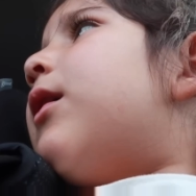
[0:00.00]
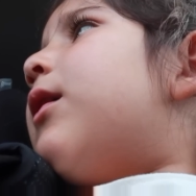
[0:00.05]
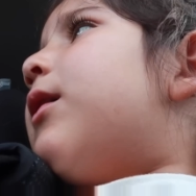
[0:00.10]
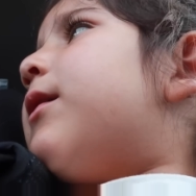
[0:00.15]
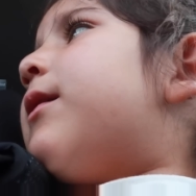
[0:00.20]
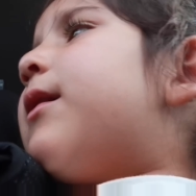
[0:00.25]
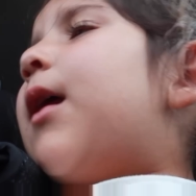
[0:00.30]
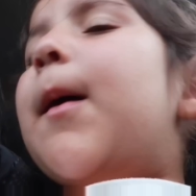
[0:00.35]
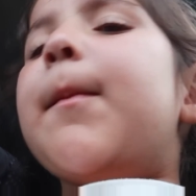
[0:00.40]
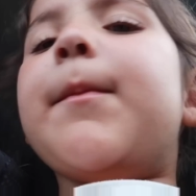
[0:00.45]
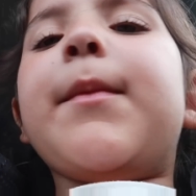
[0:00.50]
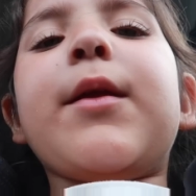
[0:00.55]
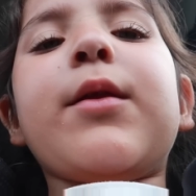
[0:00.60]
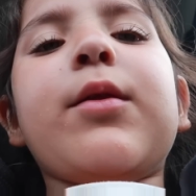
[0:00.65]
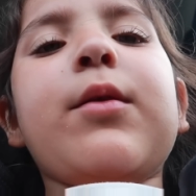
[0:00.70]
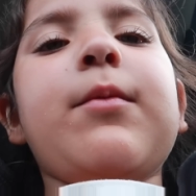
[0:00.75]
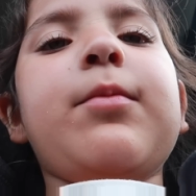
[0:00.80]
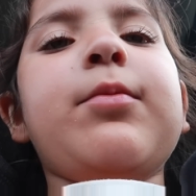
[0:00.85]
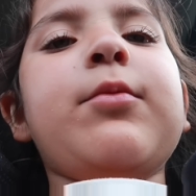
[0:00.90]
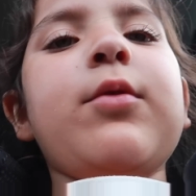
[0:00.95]
and that means
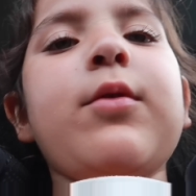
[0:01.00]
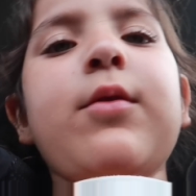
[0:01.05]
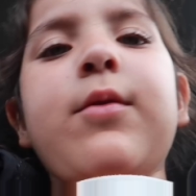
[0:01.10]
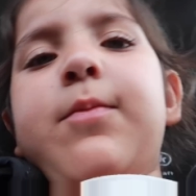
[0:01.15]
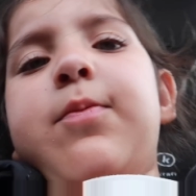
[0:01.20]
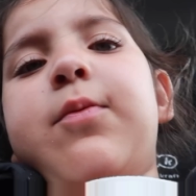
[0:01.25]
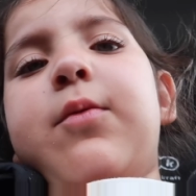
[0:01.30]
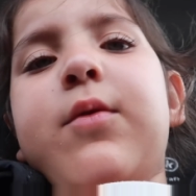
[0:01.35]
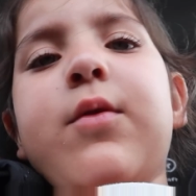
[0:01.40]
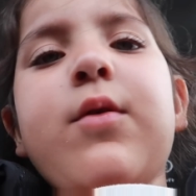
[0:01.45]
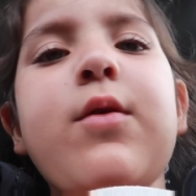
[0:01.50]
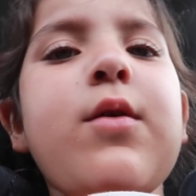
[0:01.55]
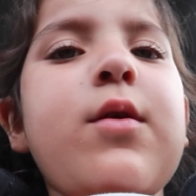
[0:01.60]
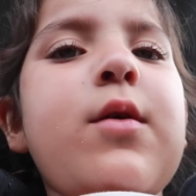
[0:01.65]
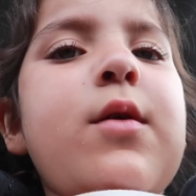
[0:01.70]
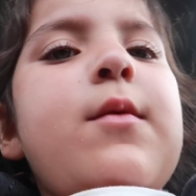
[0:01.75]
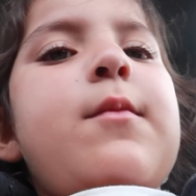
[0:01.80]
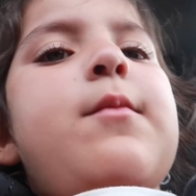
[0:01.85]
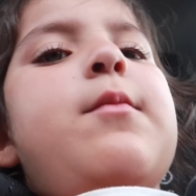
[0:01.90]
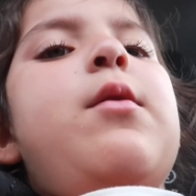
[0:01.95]
I'm gonna put
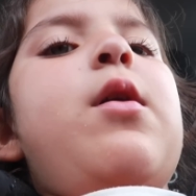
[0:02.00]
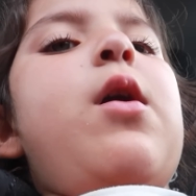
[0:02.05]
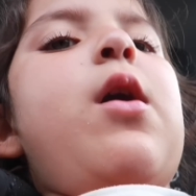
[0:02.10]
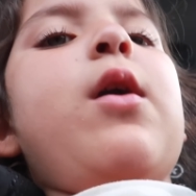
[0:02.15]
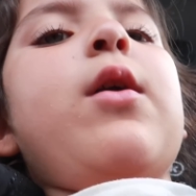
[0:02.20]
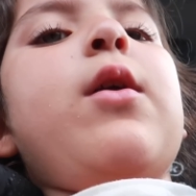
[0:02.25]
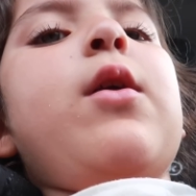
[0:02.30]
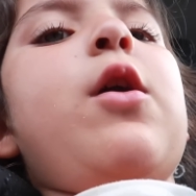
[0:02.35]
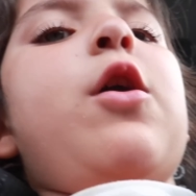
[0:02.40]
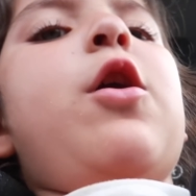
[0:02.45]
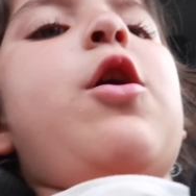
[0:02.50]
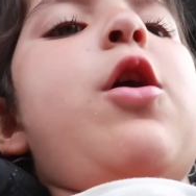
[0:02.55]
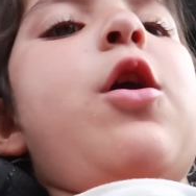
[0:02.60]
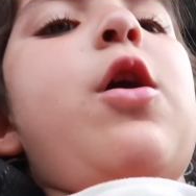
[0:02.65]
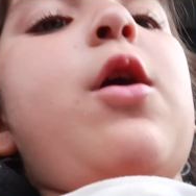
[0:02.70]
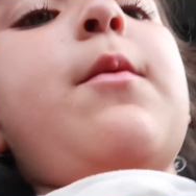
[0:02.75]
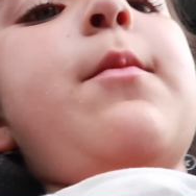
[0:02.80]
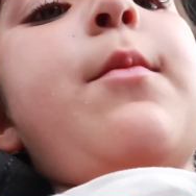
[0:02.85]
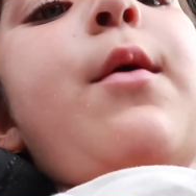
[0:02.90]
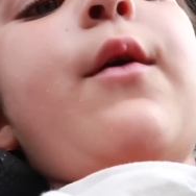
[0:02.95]
my arm